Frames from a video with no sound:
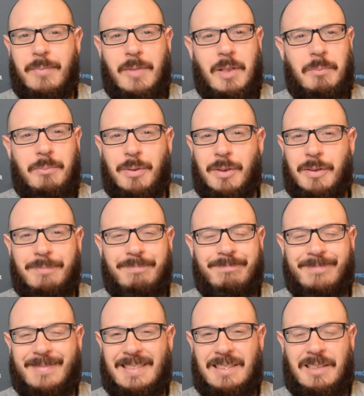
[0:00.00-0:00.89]
But
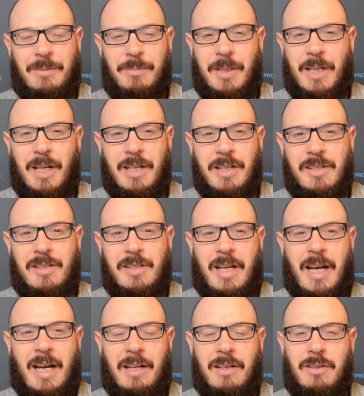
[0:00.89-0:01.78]
to be honest, I
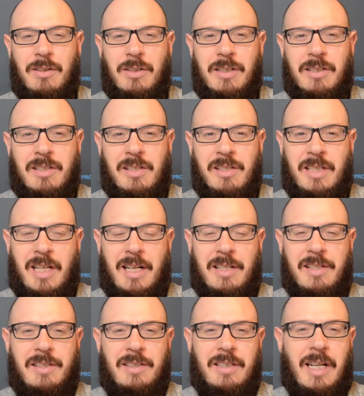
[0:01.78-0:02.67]
had a look at the
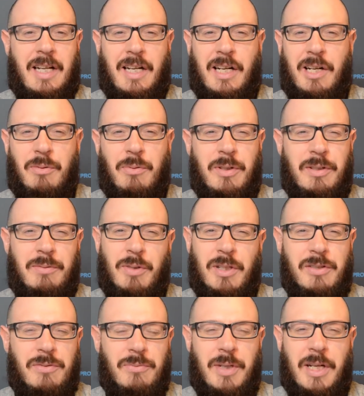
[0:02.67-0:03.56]
stats and that, and I
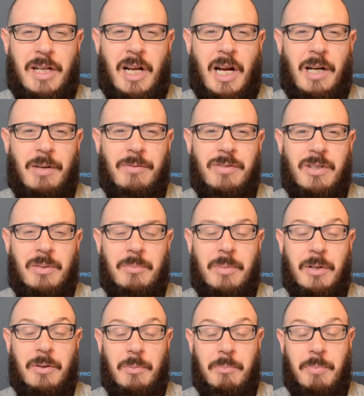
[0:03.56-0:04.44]
wasn't really confident about it.